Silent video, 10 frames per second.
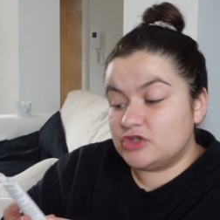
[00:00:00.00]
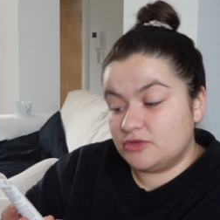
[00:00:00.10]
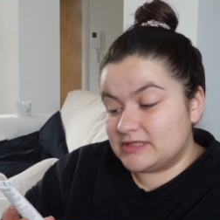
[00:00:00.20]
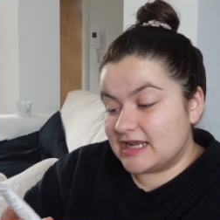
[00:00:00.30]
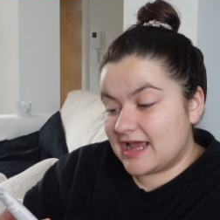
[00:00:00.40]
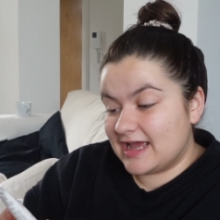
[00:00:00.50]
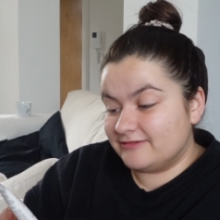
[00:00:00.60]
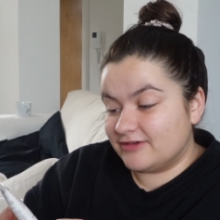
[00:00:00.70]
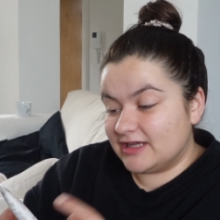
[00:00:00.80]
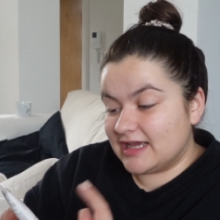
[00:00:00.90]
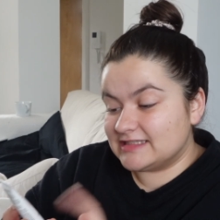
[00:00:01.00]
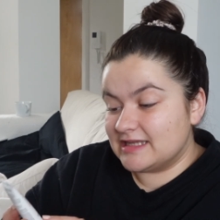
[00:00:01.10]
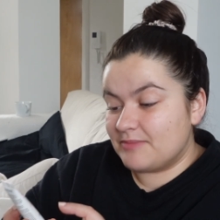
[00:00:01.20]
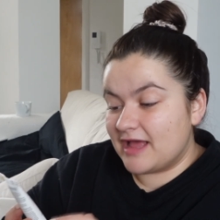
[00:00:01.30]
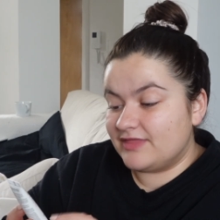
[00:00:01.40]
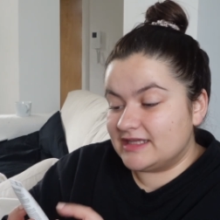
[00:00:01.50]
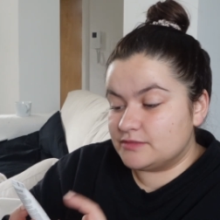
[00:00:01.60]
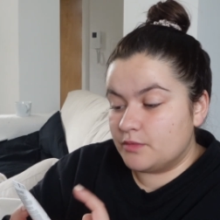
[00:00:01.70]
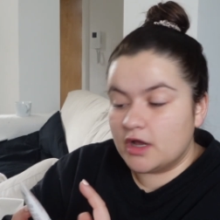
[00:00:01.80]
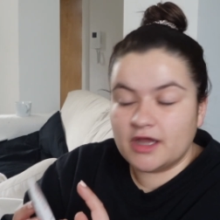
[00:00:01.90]
2% hyaluronic acid by
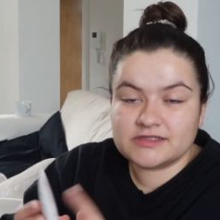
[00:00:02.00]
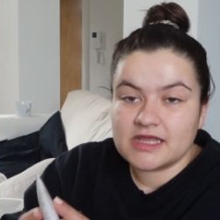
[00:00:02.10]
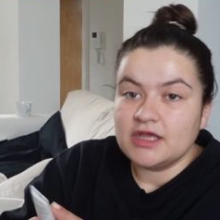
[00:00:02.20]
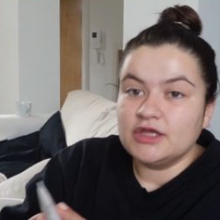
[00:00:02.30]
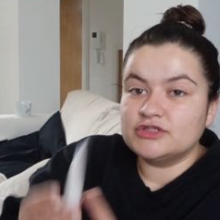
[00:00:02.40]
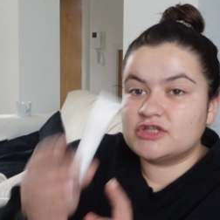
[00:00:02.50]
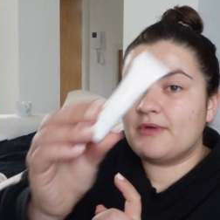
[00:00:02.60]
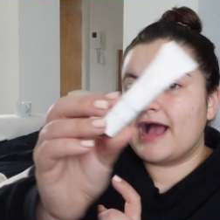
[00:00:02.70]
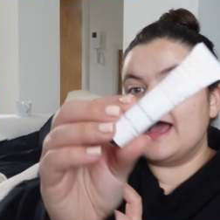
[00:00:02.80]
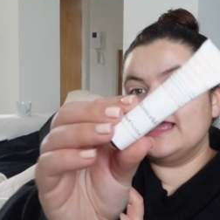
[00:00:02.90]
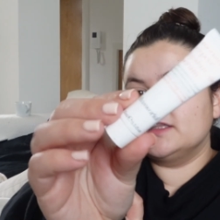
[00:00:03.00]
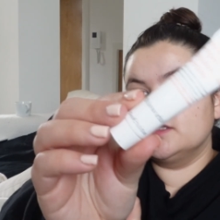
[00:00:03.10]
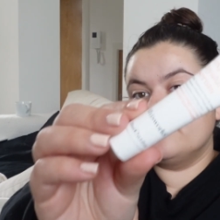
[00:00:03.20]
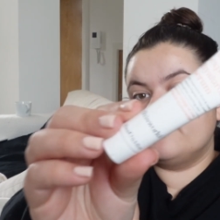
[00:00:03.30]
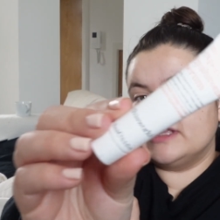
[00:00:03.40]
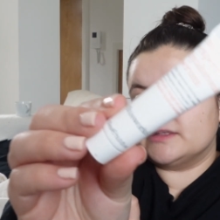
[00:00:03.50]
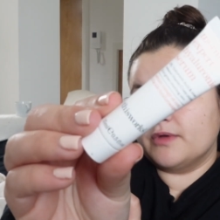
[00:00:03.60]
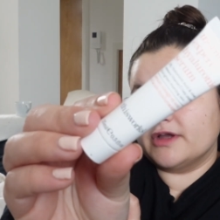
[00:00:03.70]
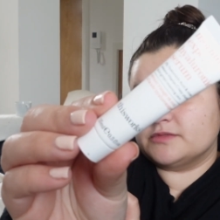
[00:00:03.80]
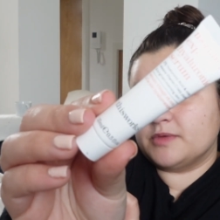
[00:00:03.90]
This Works. So I love This Works